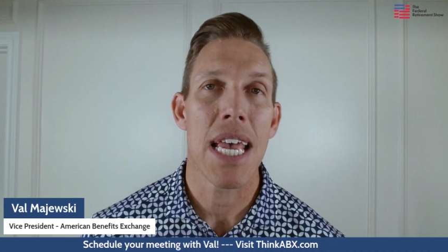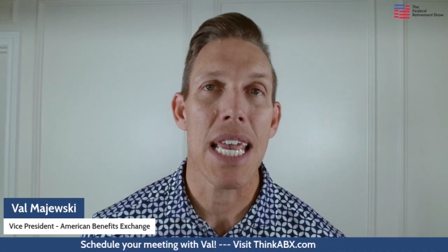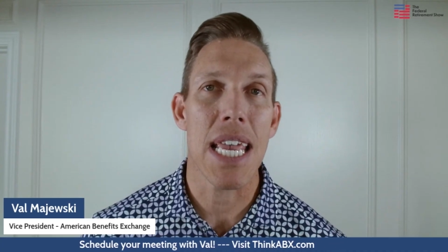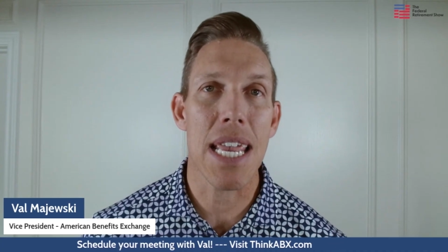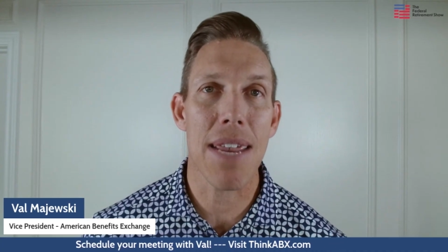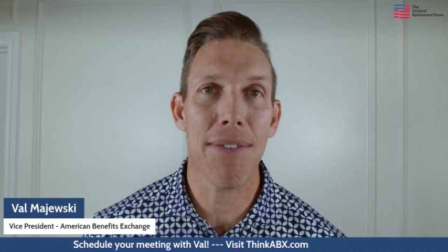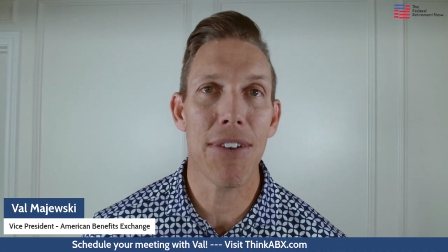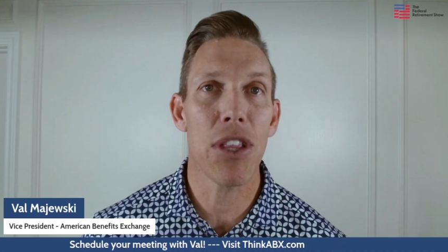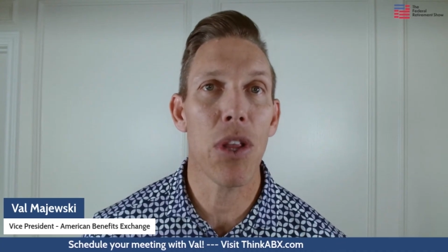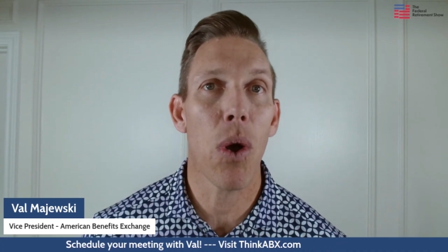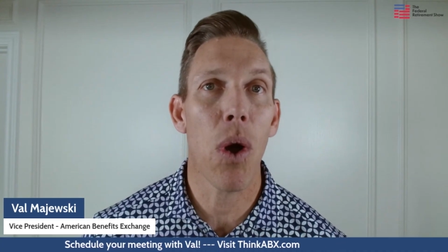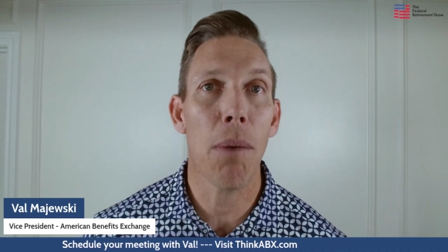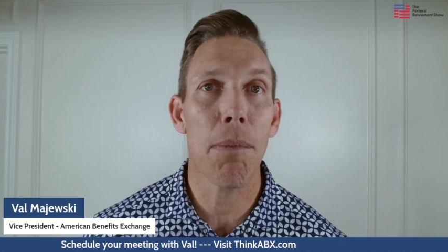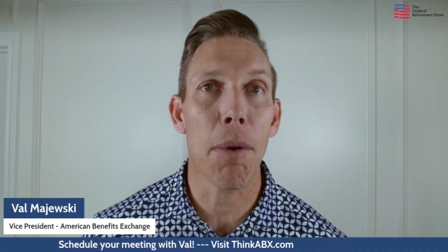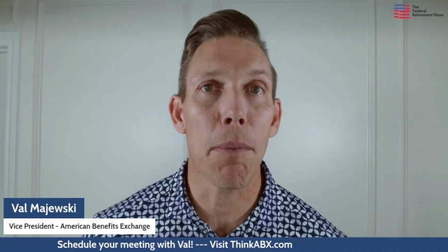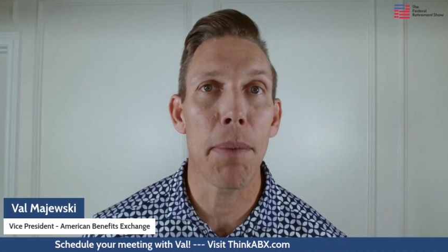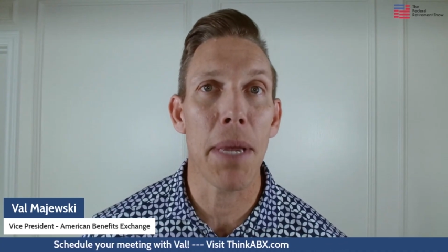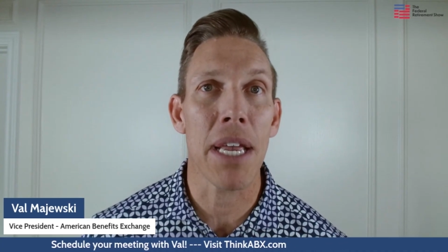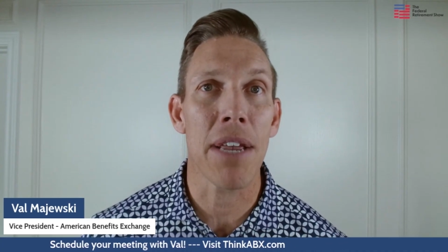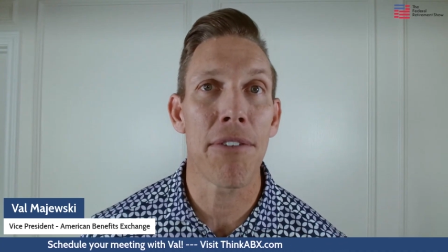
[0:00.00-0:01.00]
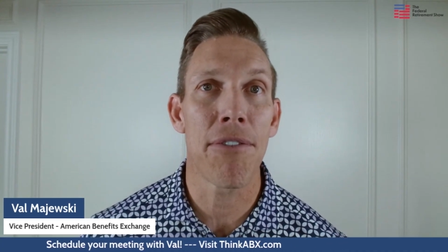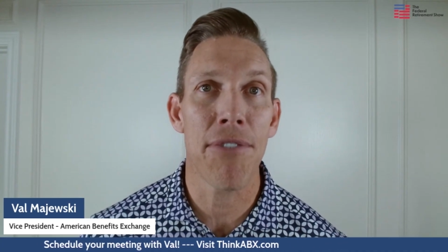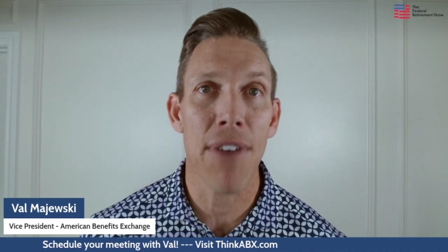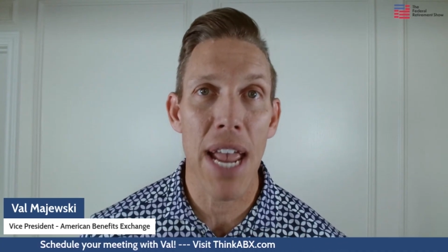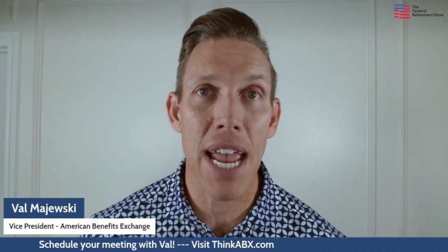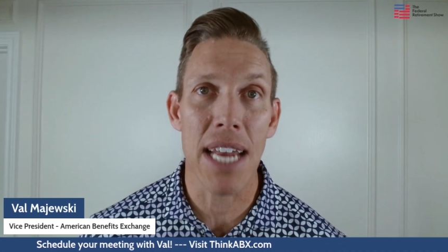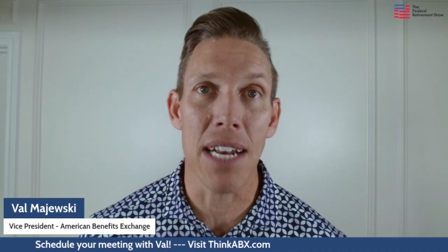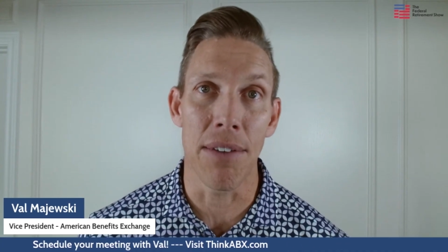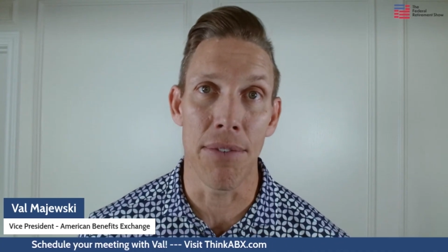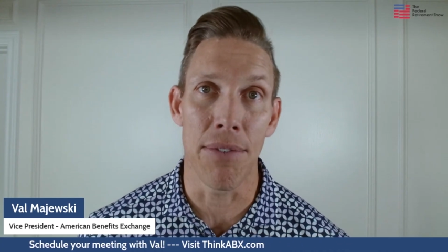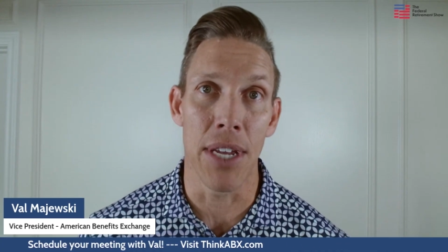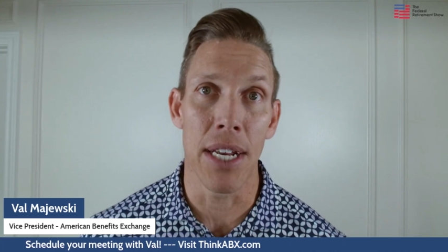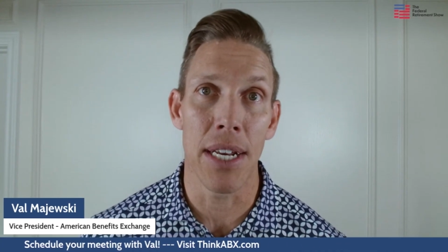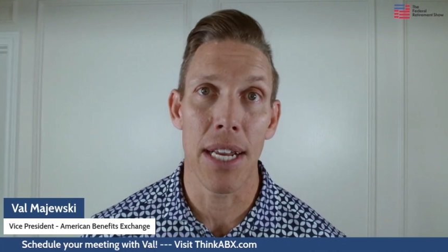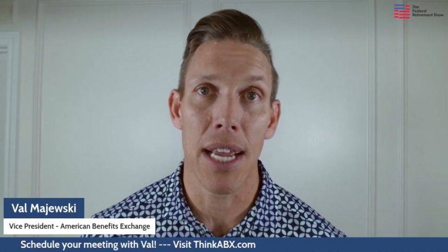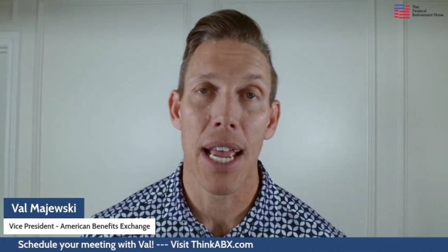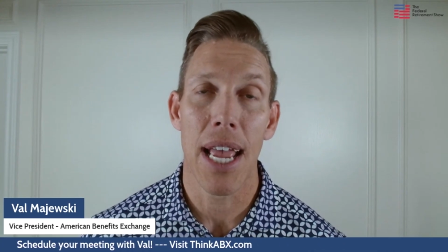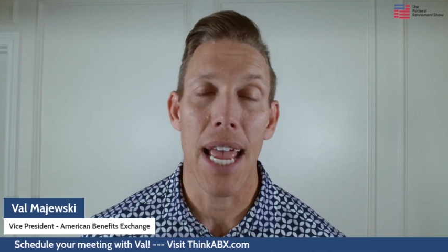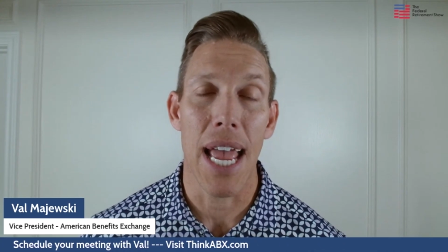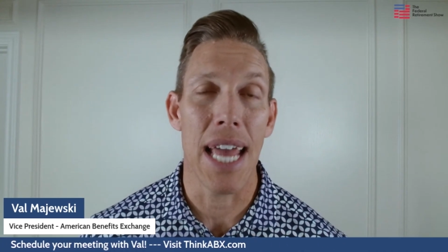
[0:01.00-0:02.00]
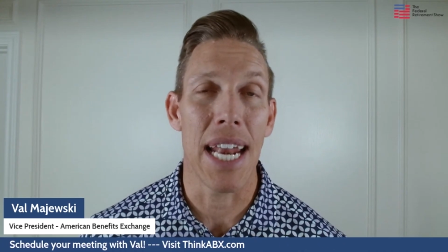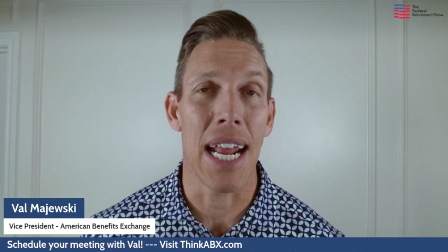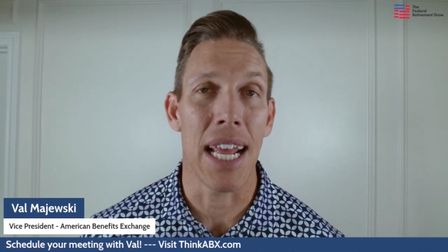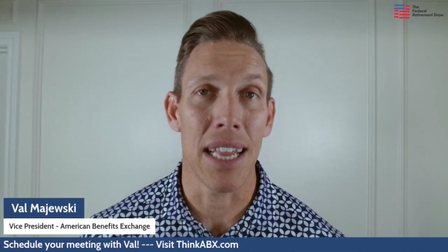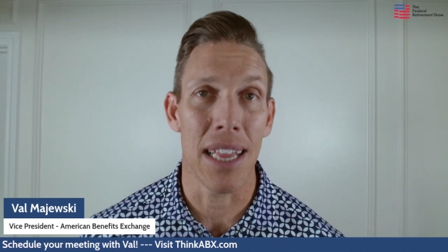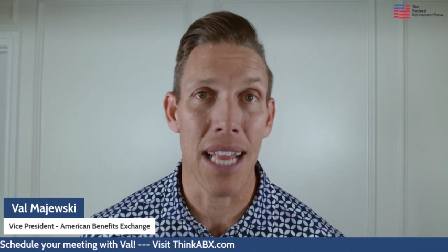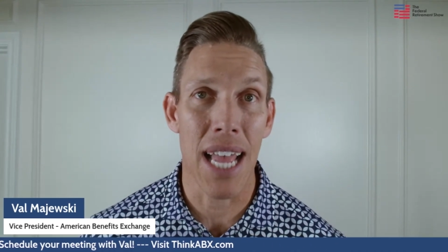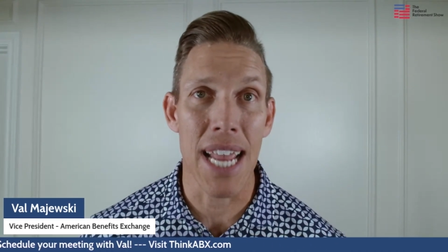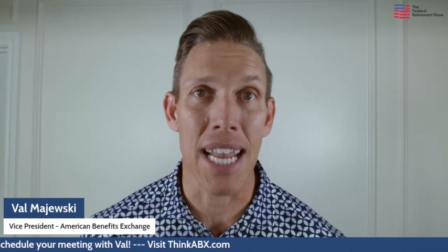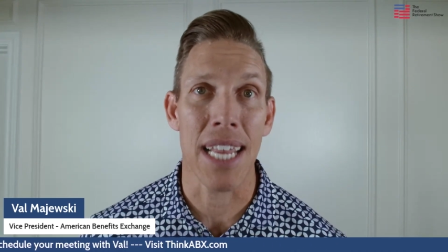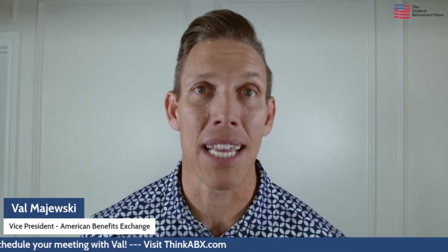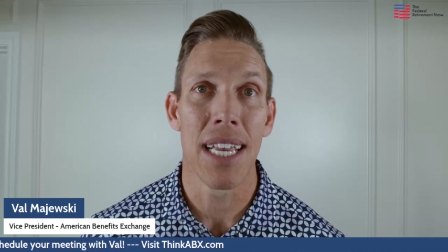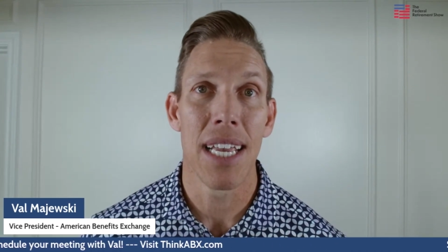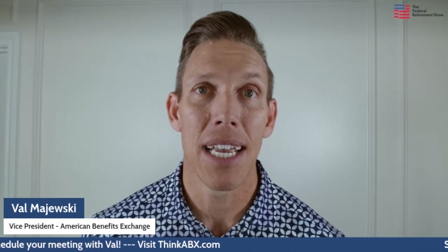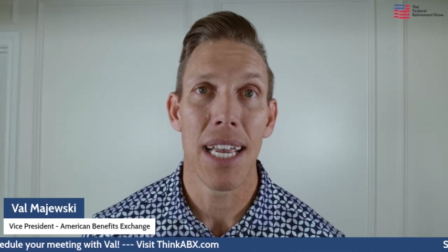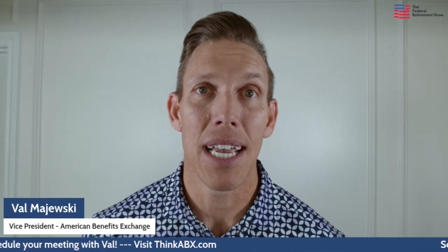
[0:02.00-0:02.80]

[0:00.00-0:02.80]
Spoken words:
even though I'm a big fan of it and I like